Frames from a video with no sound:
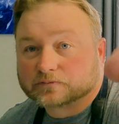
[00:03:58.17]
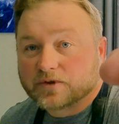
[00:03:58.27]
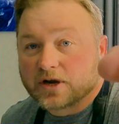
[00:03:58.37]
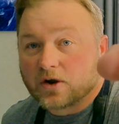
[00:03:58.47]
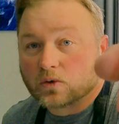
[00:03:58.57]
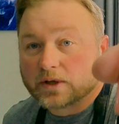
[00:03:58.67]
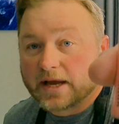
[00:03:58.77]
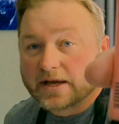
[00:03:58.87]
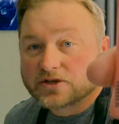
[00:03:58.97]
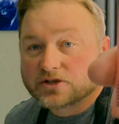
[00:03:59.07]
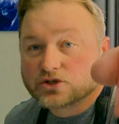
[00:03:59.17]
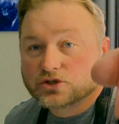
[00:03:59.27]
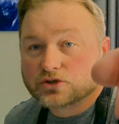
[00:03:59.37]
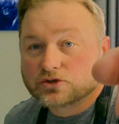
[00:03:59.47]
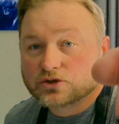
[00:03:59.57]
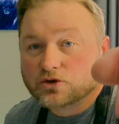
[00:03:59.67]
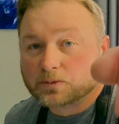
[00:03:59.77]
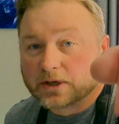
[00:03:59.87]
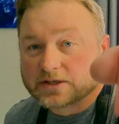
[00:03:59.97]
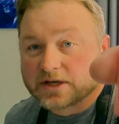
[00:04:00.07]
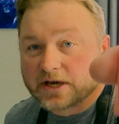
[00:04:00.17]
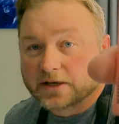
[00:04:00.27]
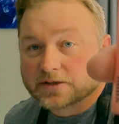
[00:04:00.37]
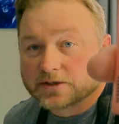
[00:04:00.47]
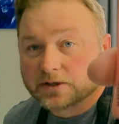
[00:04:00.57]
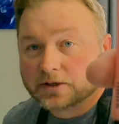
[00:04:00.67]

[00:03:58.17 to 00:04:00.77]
that it only has 2 plus signs.